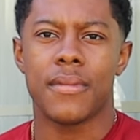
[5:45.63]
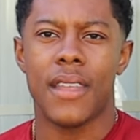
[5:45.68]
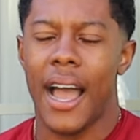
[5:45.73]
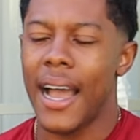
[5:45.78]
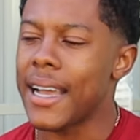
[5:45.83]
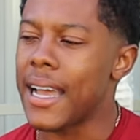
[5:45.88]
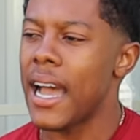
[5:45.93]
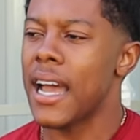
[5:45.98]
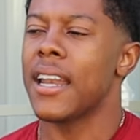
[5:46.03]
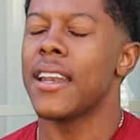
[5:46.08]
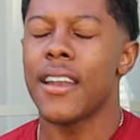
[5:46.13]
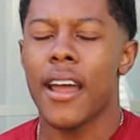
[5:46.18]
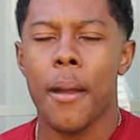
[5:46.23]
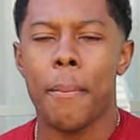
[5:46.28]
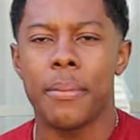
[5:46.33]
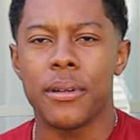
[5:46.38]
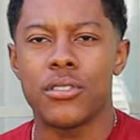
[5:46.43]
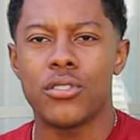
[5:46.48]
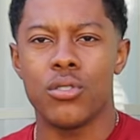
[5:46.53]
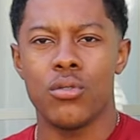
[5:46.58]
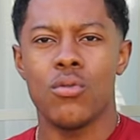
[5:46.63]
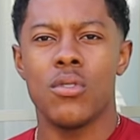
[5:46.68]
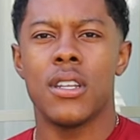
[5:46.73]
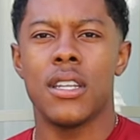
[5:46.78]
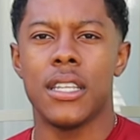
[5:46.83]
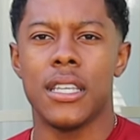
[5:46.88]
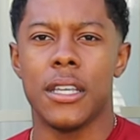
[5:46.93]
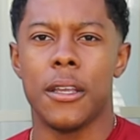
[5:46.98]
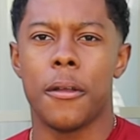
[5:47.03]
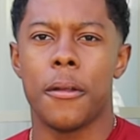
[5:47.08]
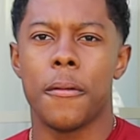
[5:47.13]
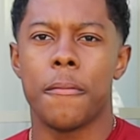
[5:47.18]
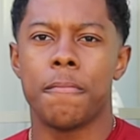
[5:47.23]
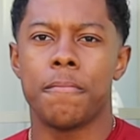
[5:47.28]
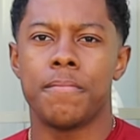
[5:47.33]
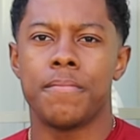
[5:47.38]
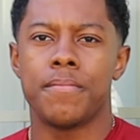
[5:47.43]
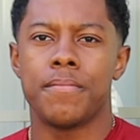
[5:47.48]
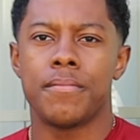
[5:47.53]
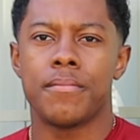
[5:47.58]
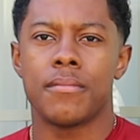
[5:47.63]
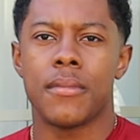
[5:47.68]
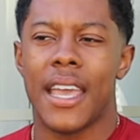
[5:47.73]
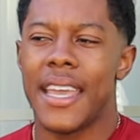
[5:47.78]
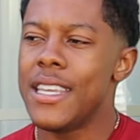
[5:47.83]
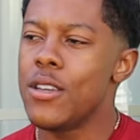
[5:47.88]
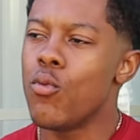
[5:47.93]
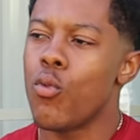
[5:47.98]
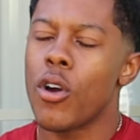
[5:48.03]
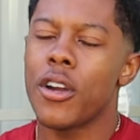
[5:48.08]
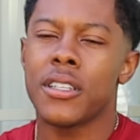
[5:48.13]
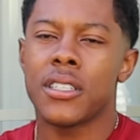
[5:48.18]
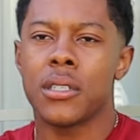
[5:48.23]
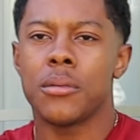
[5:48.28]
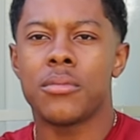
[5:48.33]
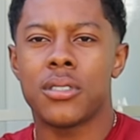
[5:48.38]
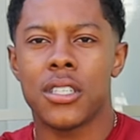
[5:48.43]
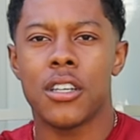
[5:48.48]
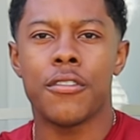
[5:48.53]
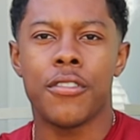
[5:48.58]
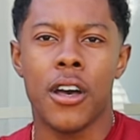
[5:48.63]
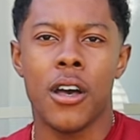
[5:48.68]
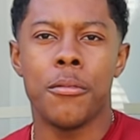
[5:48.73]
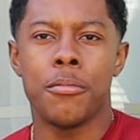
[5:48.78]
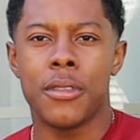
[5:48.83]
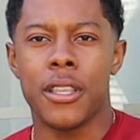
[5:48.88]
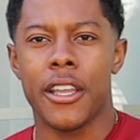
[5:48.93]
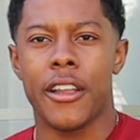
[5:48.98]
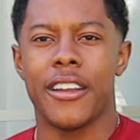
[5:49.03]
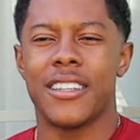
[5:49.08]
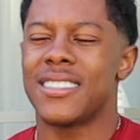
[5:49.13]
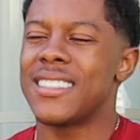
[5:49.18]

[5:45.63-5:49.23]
I got an opportunity. He worked himself up there.